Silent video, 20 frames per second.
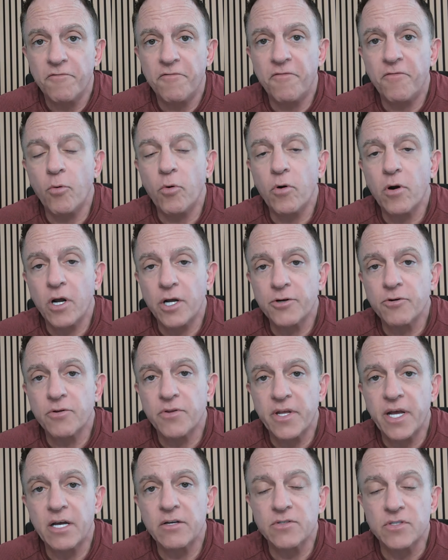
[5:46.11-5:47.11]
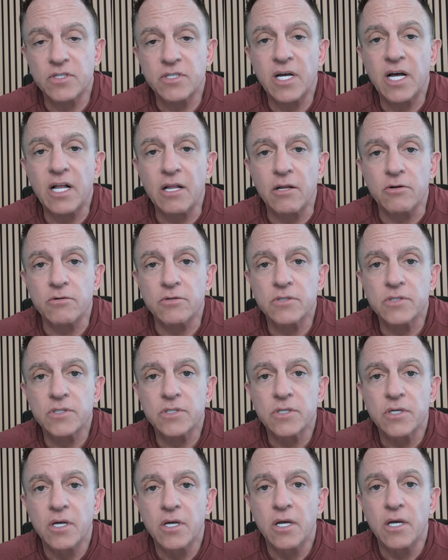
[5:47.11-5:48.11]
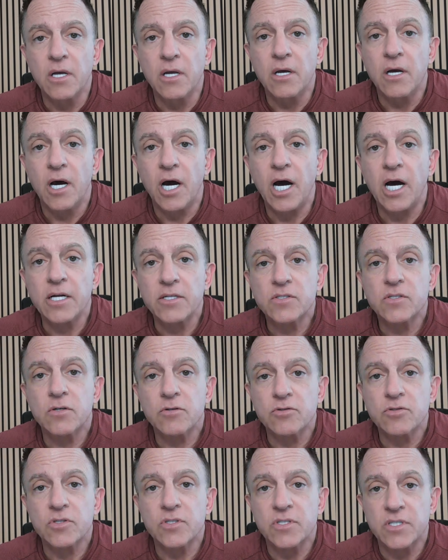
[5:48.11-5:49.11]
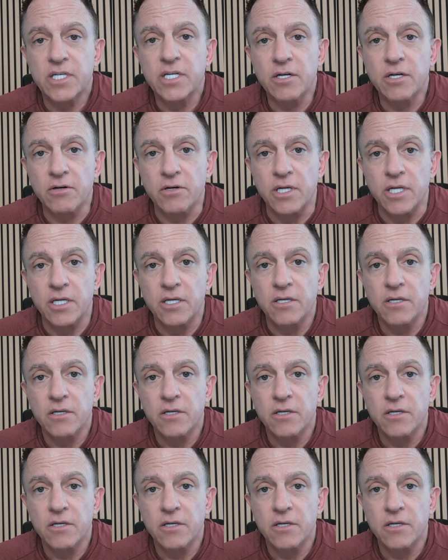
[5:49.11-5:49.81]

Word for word: $400,000 on Social Security.